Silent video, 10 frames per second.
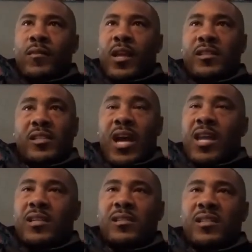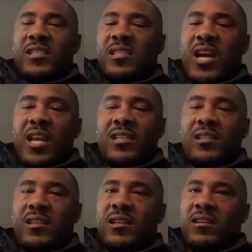And Scott is
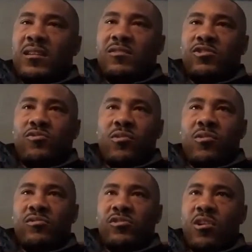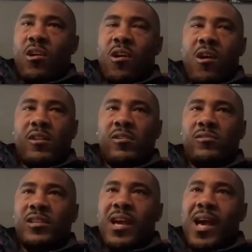a strong jaw, hard
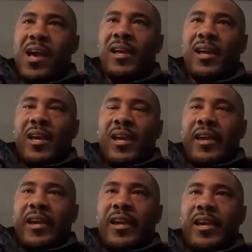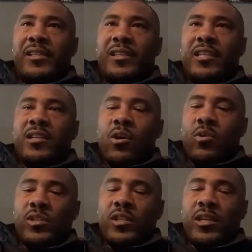nosed guy, and he
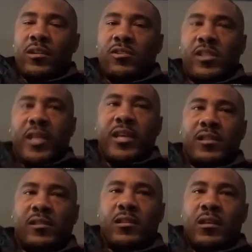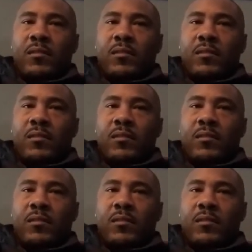knows and he understands.